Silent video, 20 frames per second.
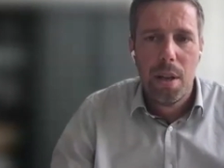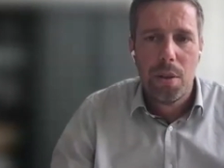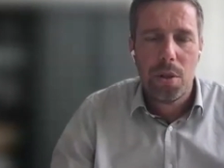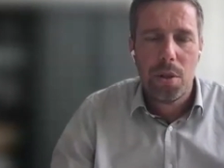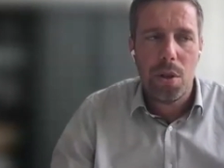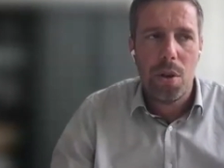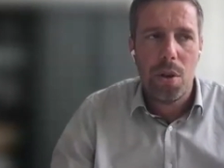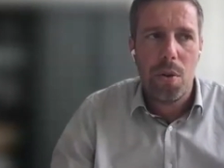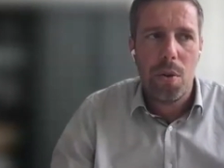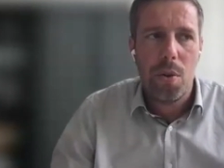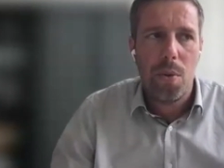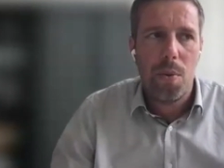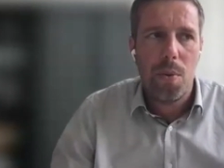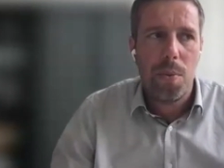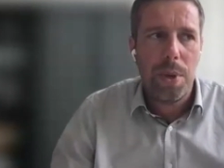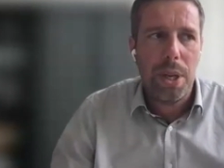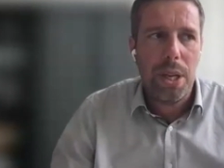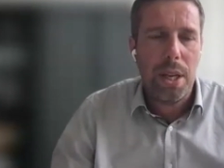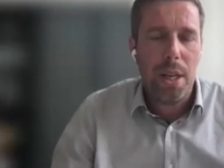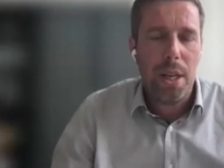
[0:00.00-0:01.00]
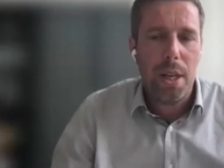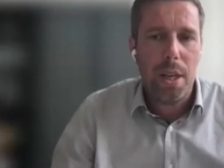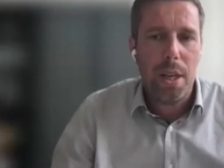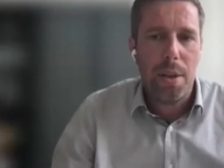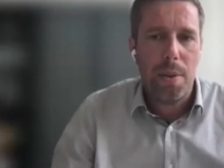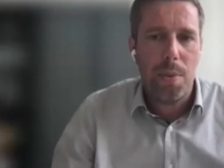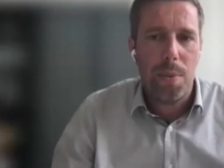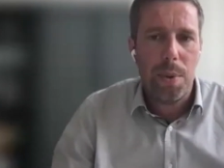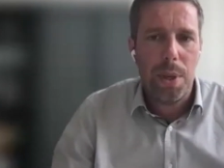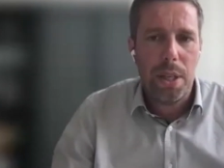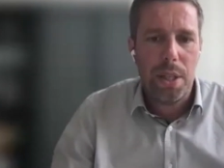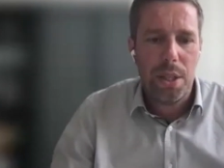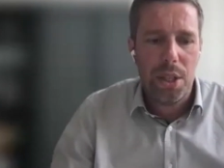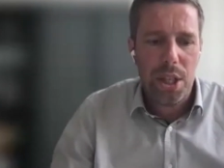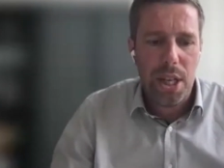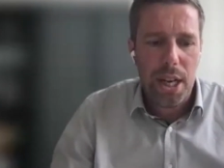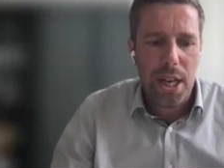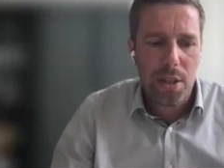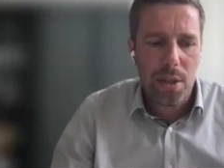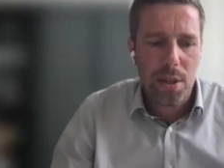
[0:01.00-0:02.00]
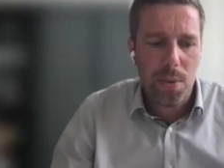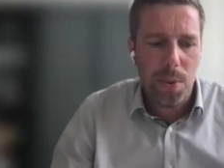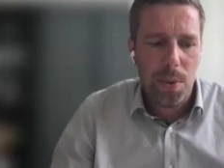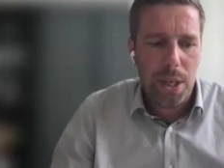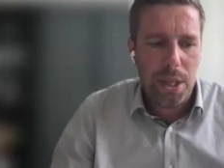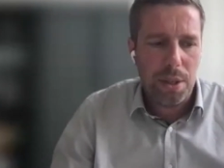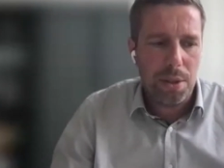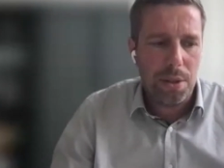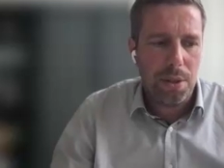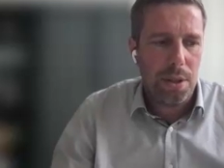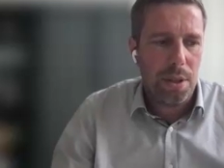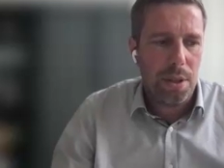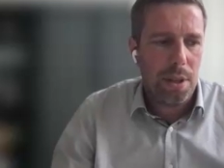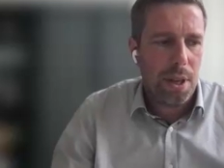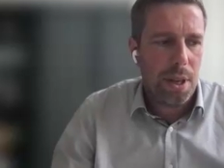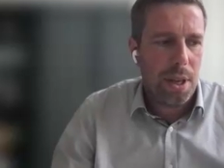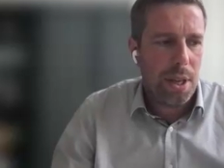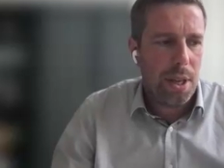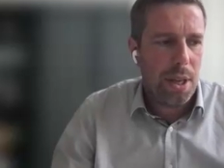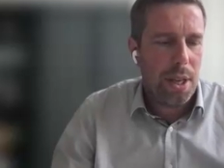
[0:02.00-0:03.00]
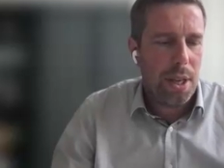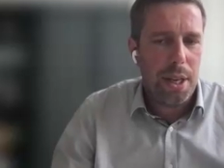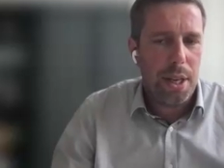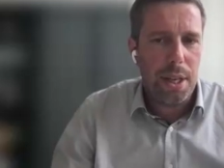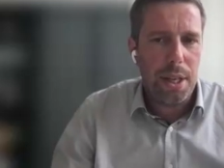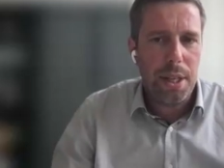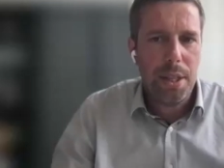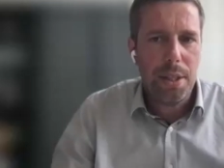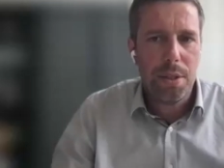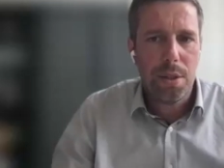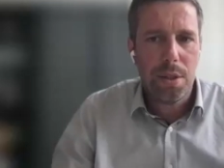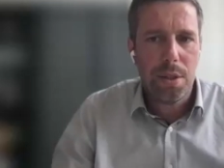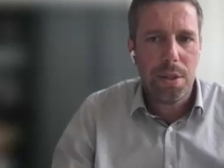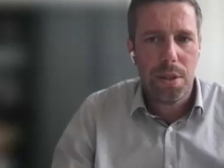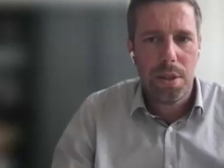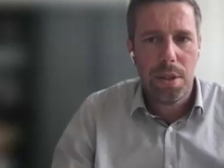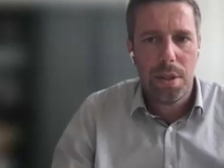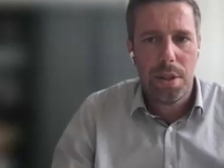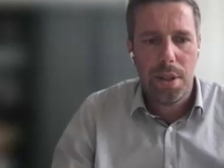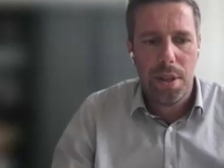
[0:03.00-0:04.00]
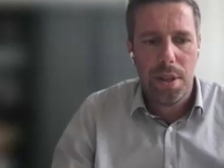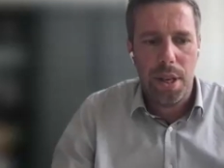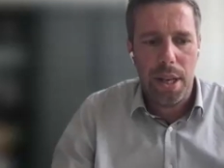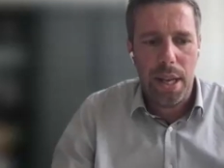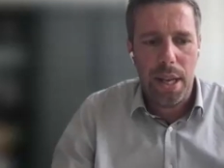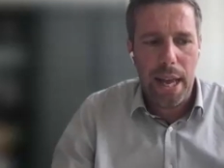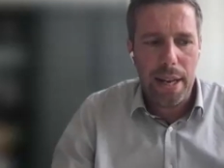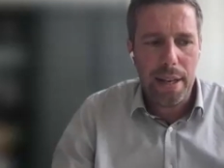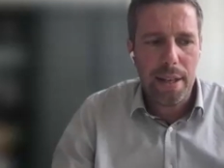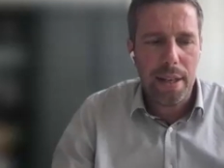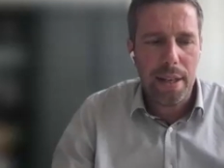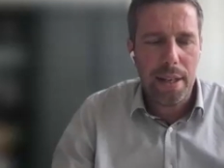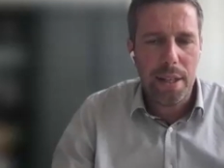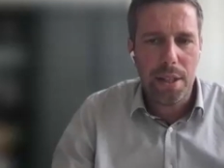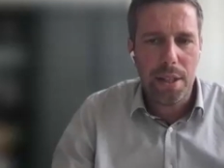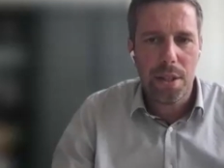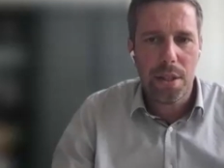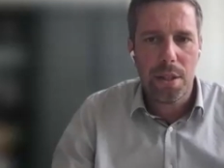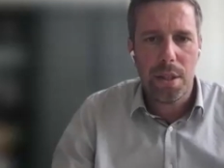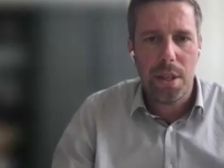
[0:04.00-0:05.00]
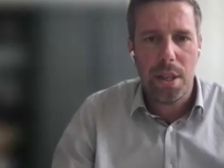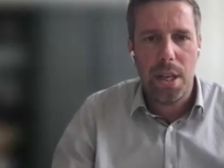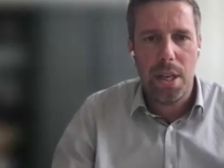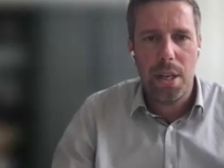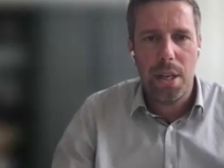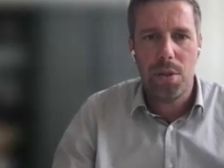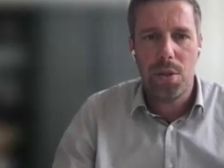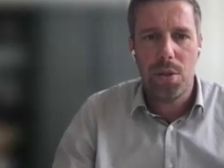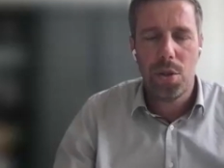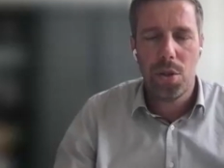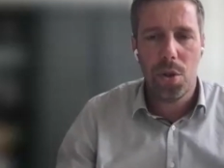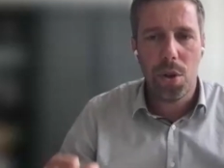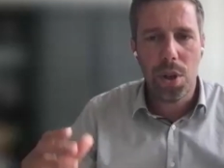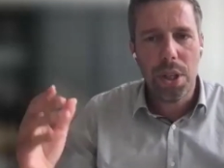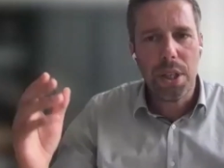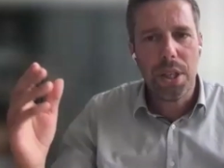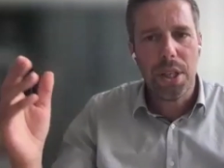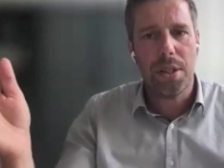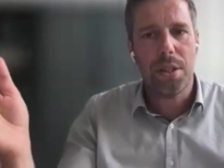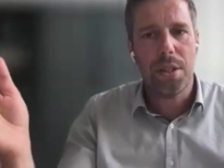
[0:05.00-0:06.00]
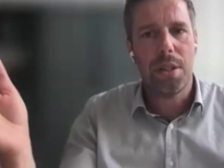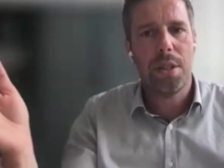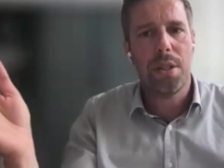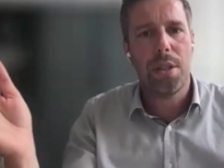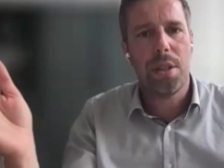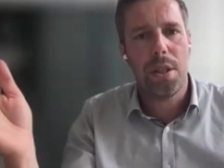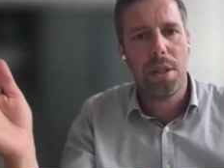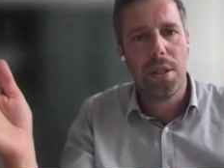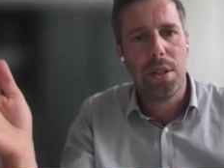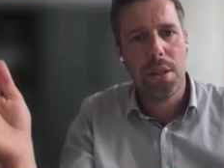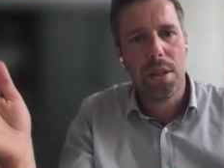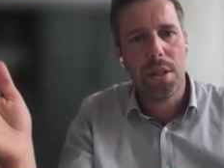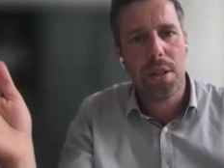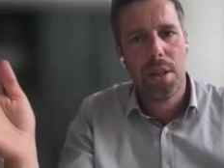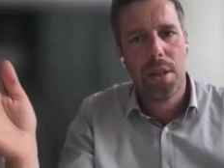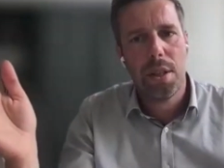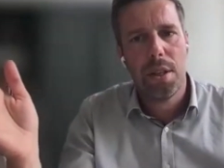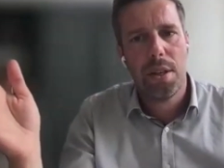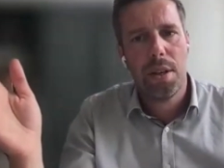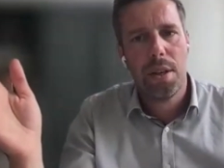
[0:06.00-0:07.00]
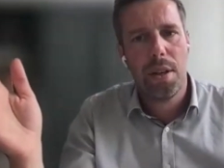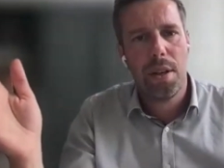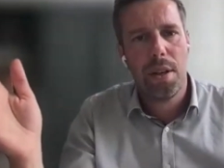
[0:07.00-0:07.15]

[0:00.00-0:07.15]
So we checked whether elite athletes in short distances